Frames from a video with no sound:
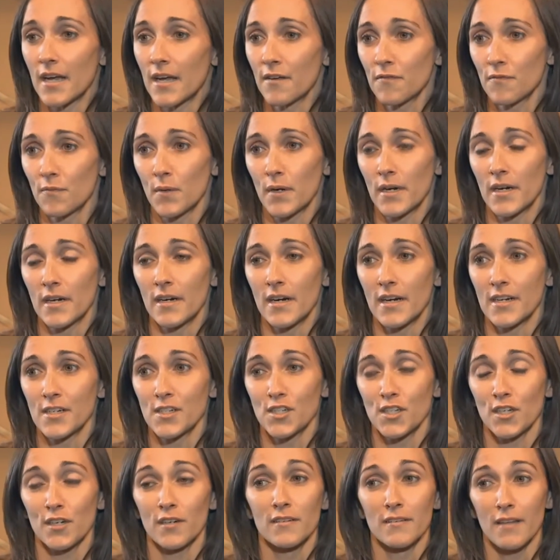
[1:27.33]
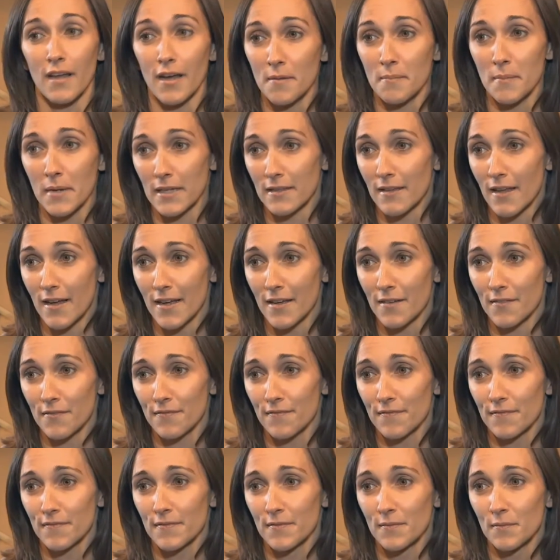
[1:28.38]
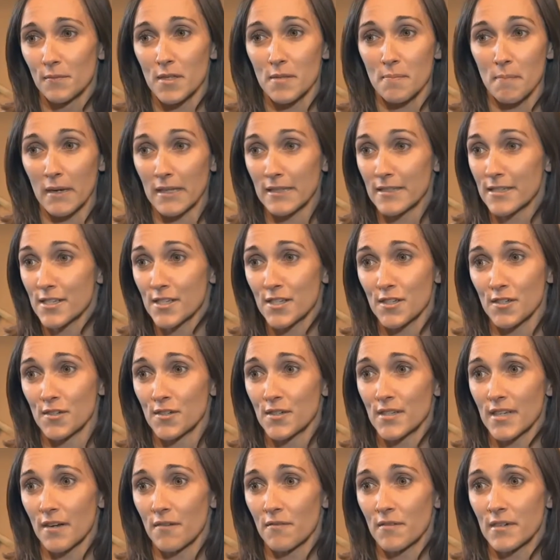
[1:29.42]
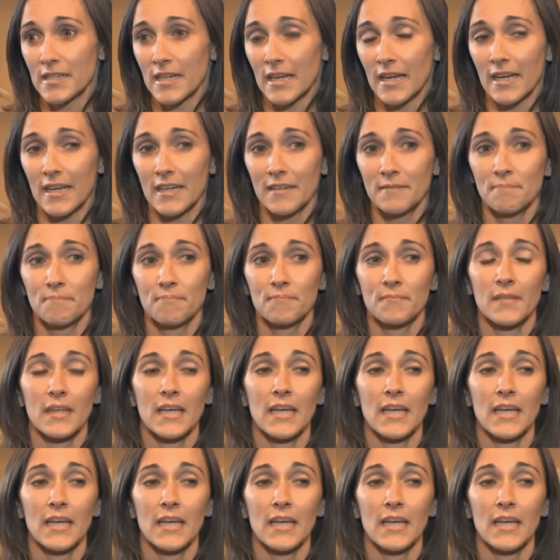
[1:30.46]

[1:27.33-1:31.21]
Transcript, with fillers: life where I share a lot of my life with my listeners every day.